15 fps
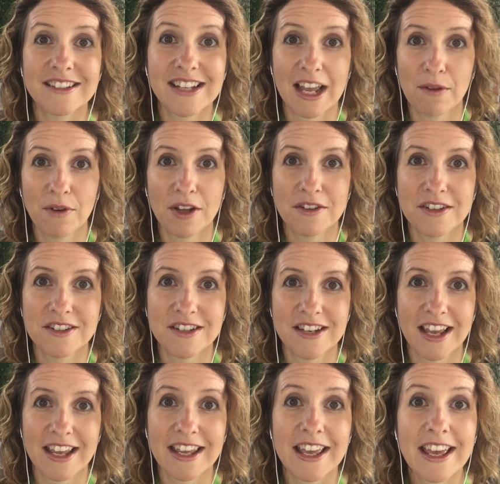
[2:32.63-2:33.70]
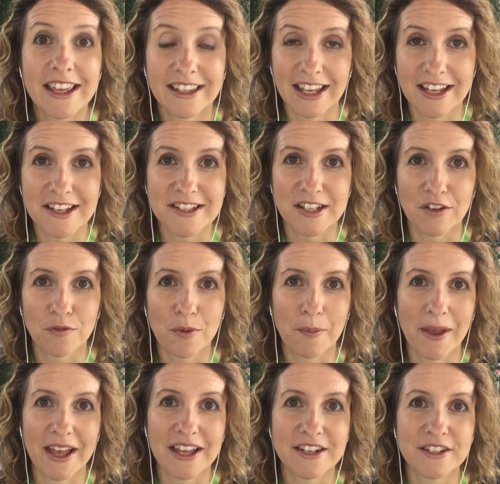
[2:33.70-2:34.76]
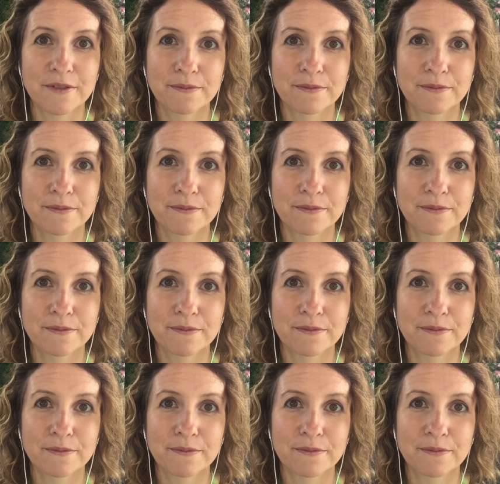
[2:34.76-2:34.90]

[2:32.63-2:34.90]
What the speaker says: Download it today, get yourself prepared.